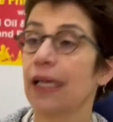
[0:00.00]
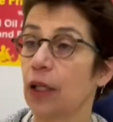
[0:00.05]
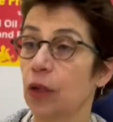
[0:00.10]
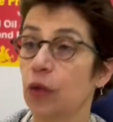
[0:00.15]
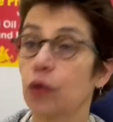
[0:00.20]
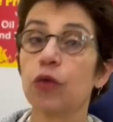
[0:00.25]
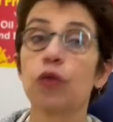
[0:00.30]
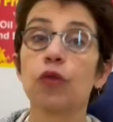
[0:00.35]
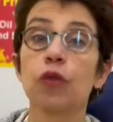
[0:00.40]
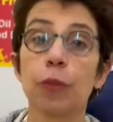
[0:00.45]

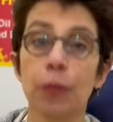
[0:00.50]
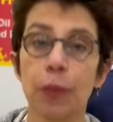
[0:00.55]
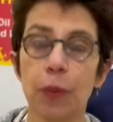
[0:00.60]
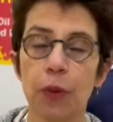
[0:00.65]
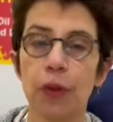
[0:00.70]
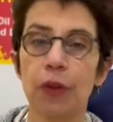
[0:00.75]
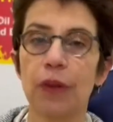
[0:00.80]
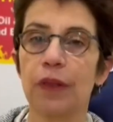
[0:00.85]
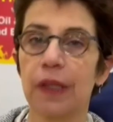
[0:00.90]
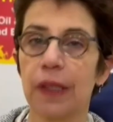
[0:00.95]
and to
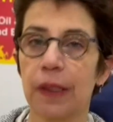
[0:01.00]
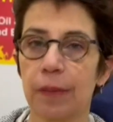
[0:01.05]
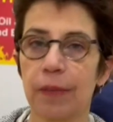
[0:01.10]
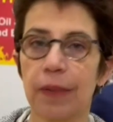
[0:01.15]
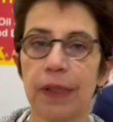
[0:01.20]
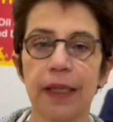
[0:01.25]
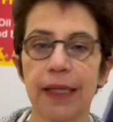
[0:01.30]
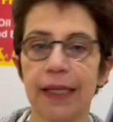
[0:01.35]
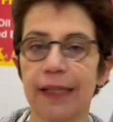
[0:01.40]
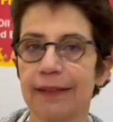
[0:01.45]
support
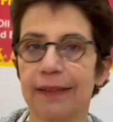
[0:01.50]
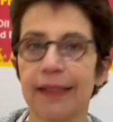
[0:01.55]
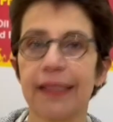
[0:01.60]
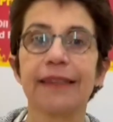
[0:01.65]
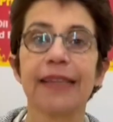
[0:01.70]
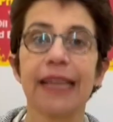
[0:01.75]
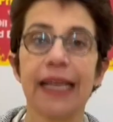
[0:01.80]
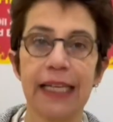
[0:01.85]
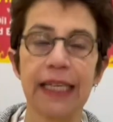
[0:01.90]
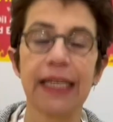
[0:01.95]
them as a
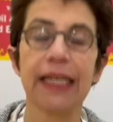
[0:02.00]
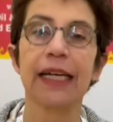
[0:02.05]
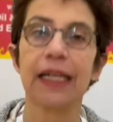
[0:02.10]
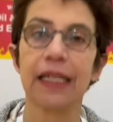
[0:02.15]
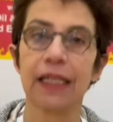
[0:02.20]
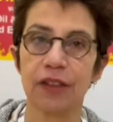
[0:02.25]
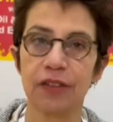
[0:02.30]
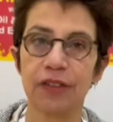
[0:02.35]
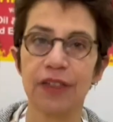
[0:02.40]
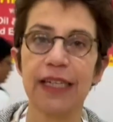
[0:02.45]

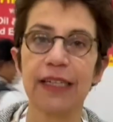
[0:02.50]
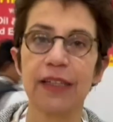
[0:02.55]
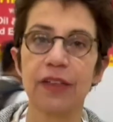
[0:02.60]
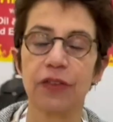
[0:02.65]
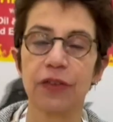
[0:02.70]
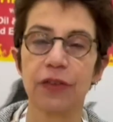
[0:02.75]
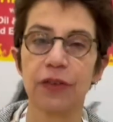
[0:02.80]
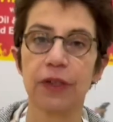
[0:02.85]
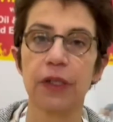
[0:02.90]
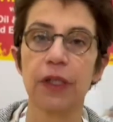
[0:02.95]
technical
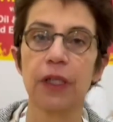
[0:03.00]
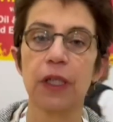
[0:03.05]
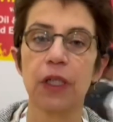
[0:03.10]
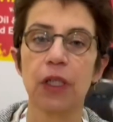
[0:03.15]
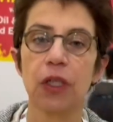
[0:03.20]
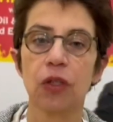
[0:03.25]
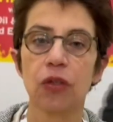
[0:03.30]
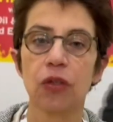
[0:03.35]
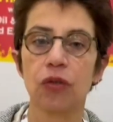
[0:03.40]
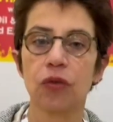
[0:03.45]
advisor
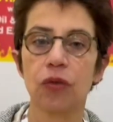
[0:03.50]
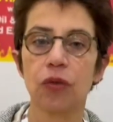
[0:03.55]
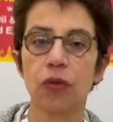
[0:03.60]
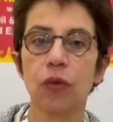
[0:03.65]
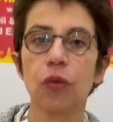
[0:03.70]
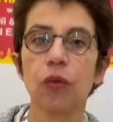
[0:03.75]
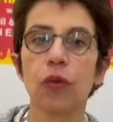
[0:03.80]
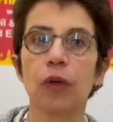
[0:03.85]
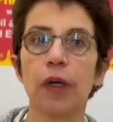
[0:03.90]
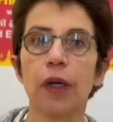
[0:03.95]

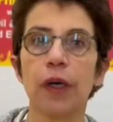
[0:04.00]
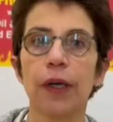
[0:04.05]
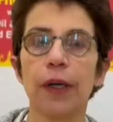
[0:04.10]
to